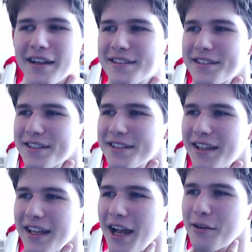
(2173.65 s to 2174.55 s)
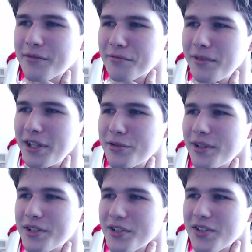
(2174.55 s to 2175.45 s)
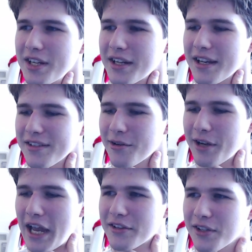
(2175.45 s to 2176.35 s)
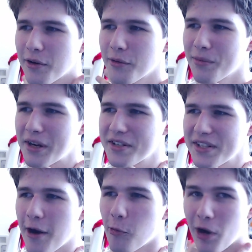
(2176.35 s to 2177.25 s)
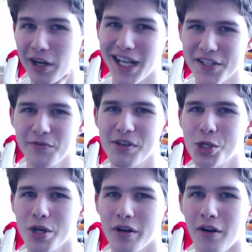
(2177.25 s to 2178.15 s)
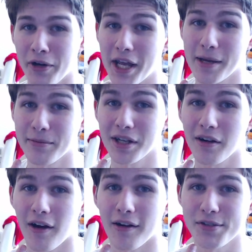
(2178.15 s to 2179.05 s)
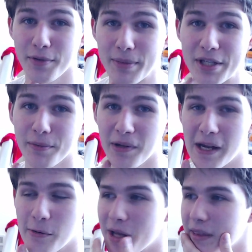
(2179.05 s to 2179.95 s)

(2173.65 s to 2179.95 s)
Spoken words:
It's just, like, I literally just see it as, okay, so there's now one less feature on AMD cards for me to play with.